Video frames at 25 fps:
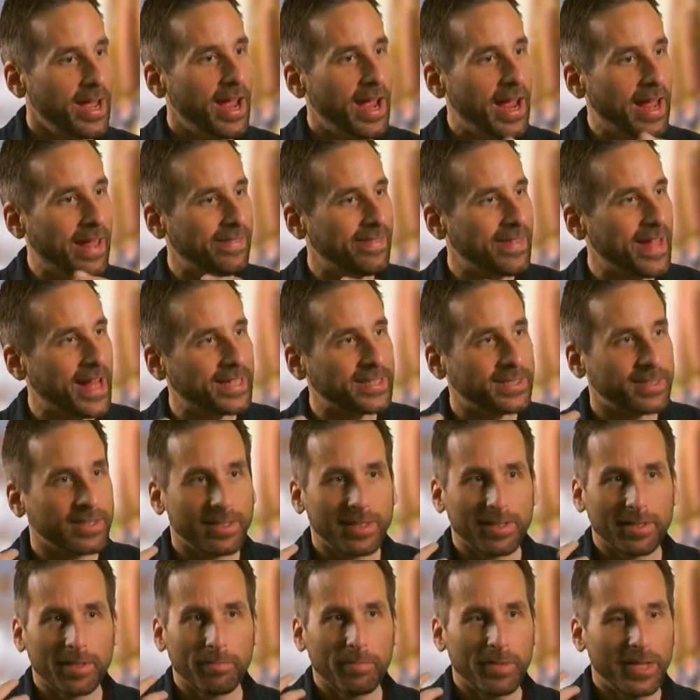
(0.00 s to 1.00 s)
And that
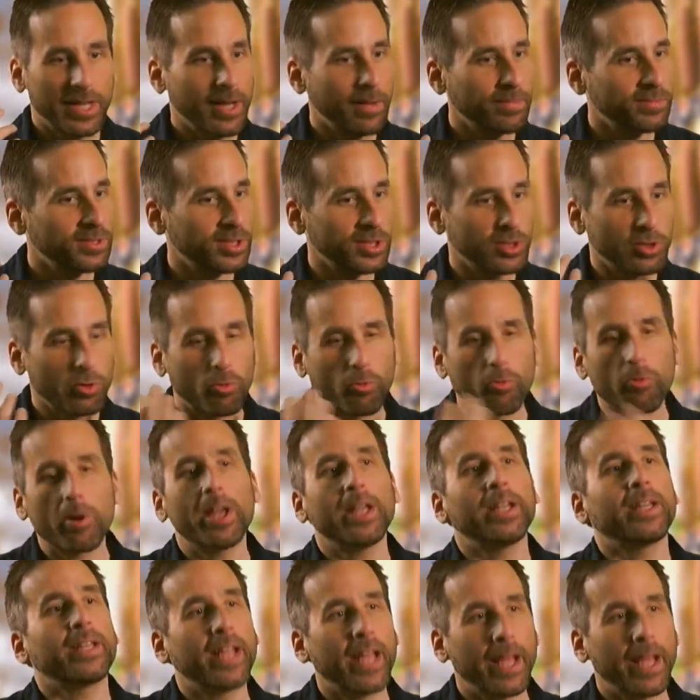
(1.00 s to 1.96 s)
becomes this great